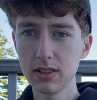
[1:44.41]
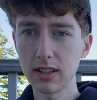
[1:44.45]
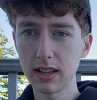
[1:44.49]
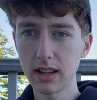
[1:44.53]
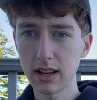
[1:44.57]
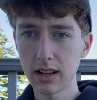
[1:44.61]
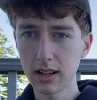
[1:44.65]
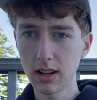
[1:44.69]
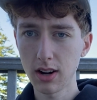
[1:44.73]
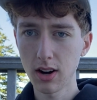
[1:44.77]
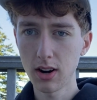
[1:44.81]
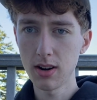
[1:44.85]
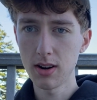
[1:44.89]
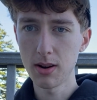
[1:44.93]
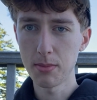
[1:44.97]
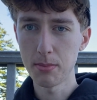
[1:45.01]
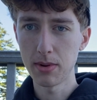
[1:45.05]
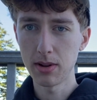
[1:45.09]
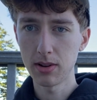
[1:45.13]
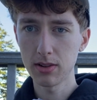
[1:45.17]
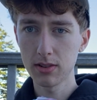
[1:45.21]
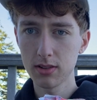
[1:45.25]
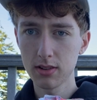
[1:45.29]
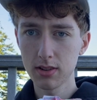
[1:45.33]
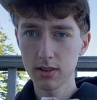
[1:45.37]
like a carton of
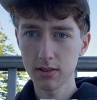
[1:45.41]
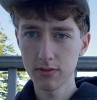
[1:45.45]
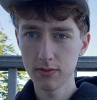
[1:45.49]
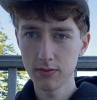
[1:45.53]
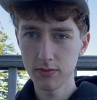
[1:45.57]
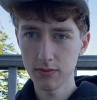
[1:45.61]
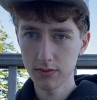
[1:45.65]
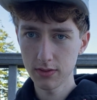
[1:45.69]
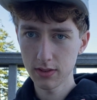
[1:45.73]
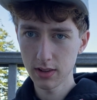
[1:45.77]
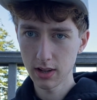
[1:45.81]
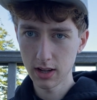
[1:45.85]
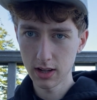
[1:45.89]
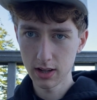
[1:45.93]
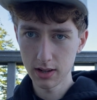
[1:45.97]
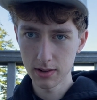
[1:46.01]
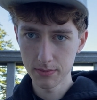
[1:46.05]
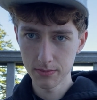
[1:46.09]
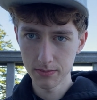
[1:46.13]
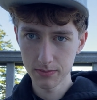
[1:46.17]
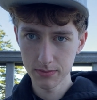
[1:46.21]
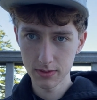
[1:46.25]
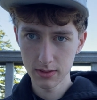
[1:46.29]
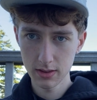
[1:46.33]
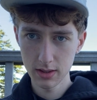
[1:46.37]
milk,
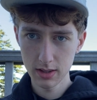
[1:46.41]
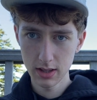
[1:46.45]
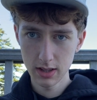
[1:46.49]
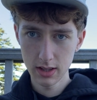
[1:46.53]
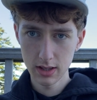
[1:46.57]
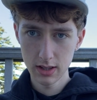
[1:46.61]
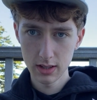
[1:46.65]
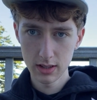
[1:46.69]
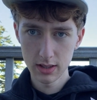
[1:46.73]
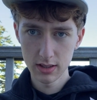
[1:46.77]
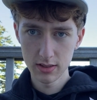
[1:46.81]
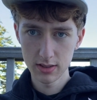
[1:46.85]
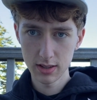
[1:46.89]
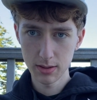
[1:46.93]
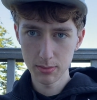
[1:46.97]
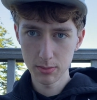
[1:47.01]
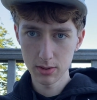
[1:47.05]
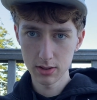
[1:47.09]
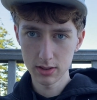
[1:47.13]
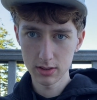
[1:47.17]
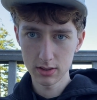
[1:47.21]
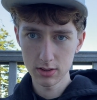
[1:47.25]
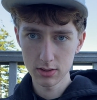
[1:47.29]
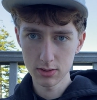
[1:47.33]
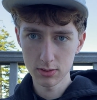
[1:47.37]

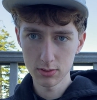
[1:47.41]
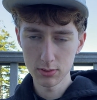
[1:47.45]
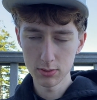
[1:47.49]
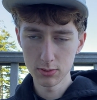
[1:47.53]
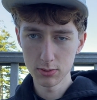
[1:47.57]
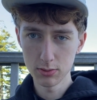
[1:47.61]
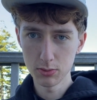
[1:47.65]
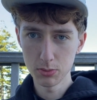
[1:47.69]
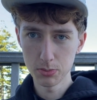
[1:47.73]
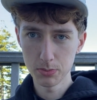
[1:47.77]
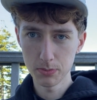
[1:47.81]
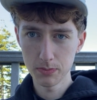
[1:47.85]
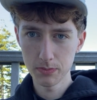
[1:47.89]
similar to,